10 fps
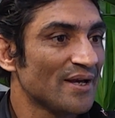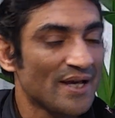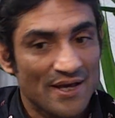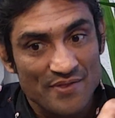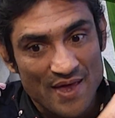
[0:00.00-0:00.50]

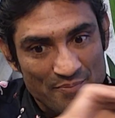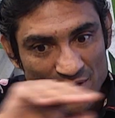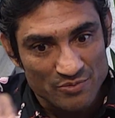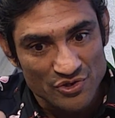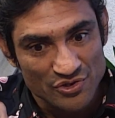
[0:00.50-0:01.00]
And then that becomes
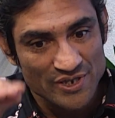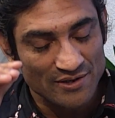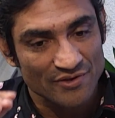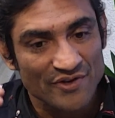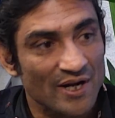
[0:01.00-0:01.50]
a new standard
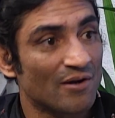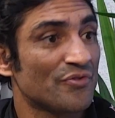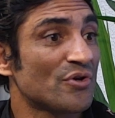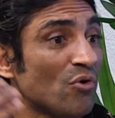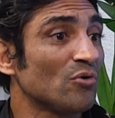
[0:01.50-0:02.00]
of care, and the
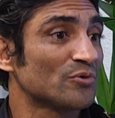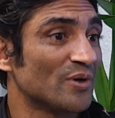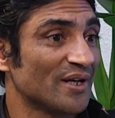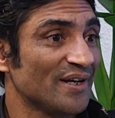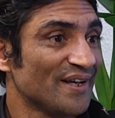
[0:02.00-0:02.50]
old
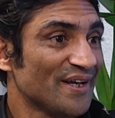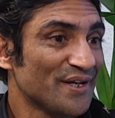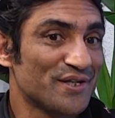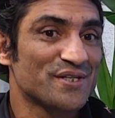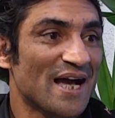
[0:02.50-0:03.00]
one
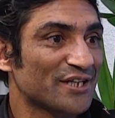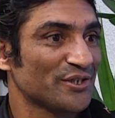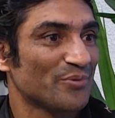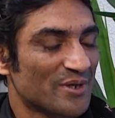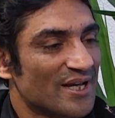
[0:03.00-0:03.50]
is actually
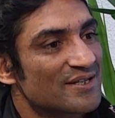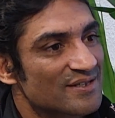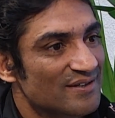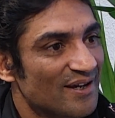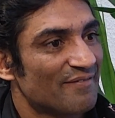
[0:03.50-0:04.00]
what gets
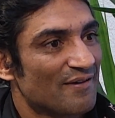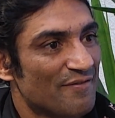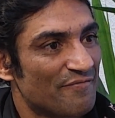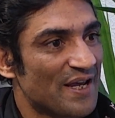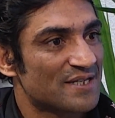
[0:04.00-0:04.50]
kind of
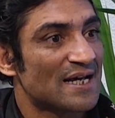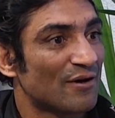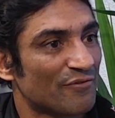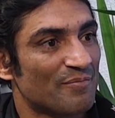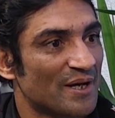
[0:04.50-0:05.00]
phased out
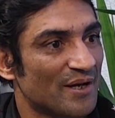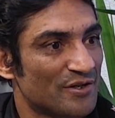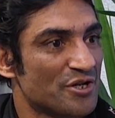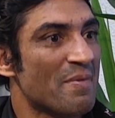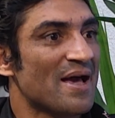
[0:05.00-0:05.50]
from a
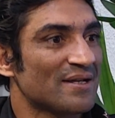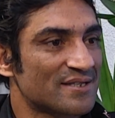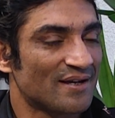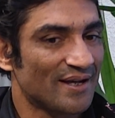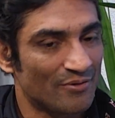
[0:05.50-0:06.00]
demand
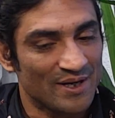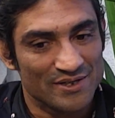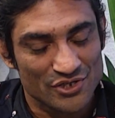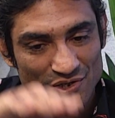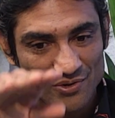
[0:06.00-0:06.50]
side, right? And
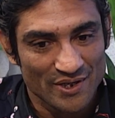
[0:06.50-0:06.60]
so